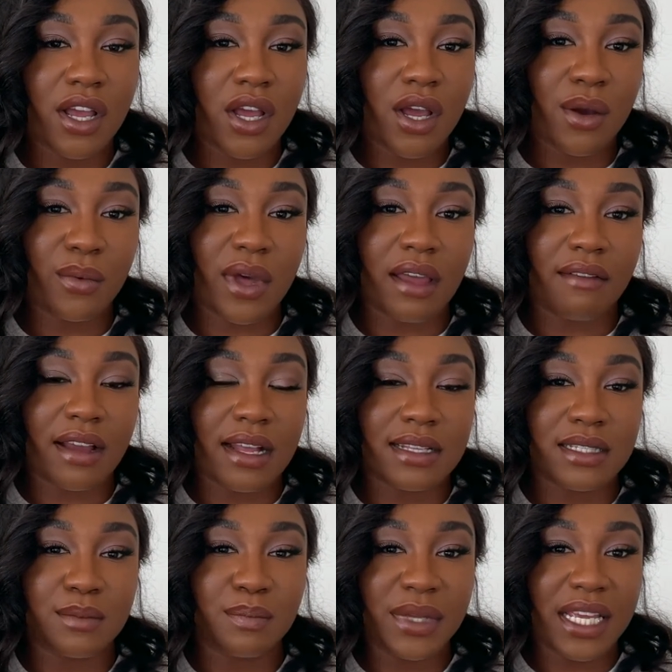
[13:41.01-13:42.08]
whereas
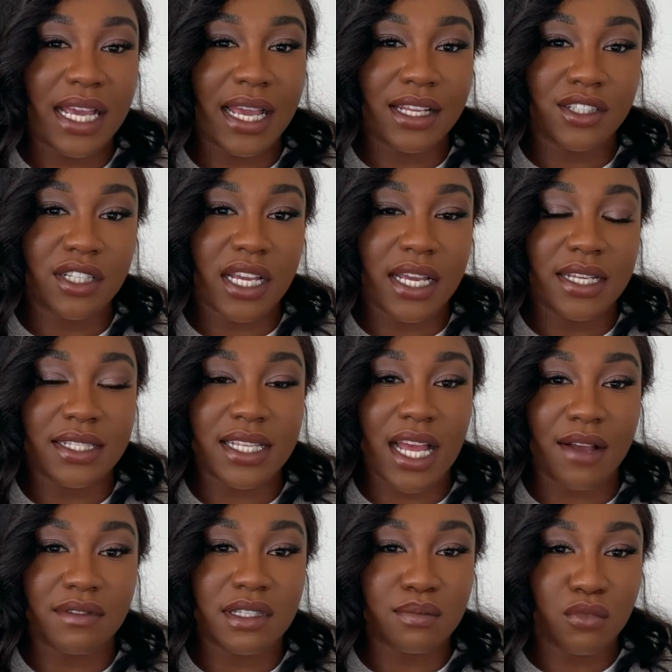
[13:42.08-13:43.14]
BHAs have
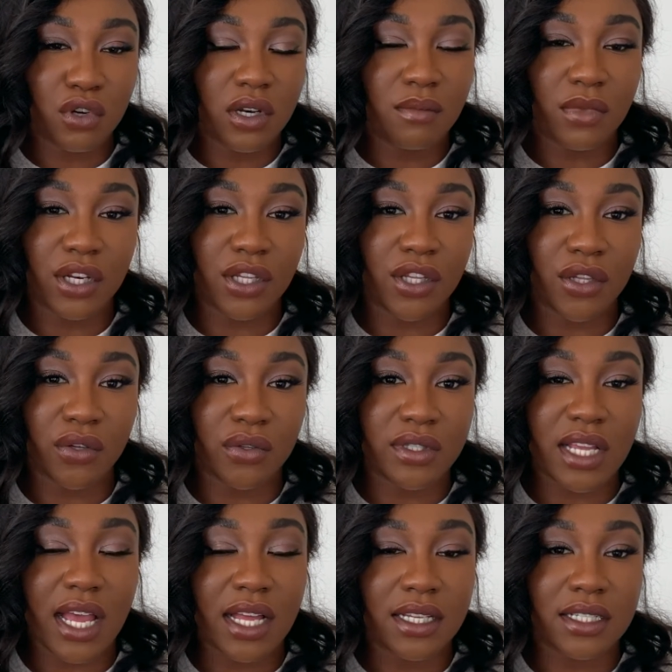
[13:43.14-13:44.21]
smaller molecules
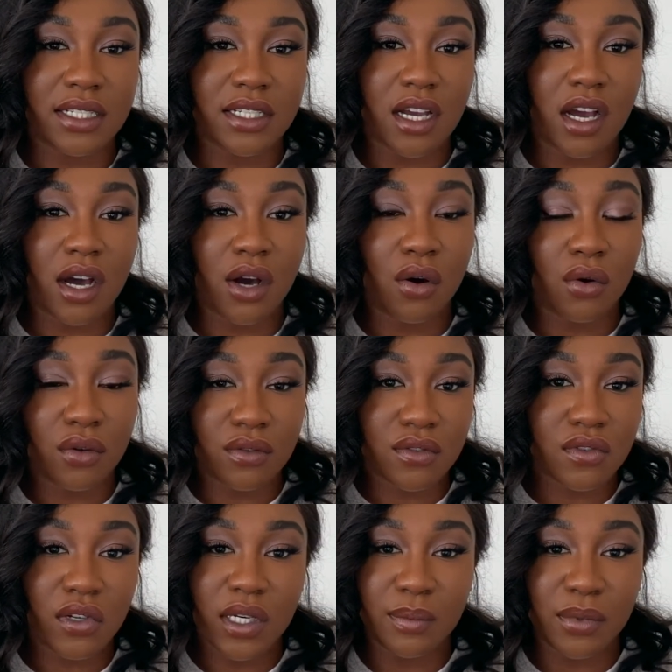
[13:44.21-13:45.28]
and are oil
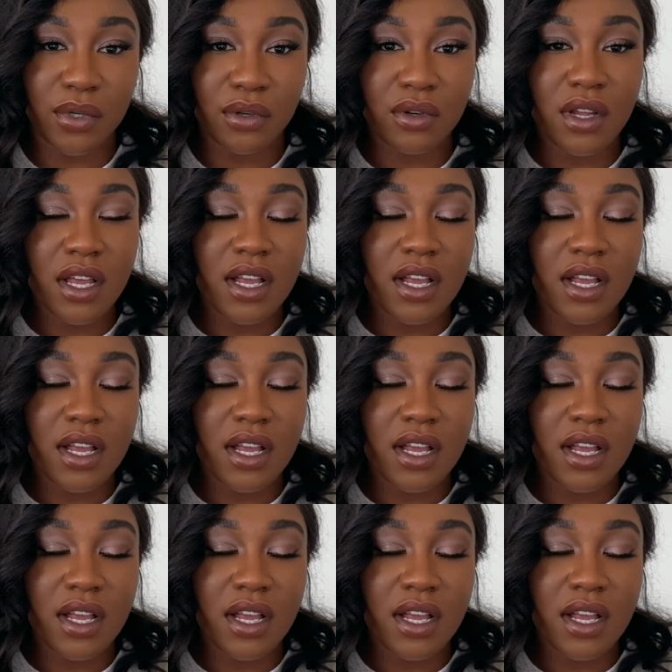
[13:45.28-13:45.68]
soluble,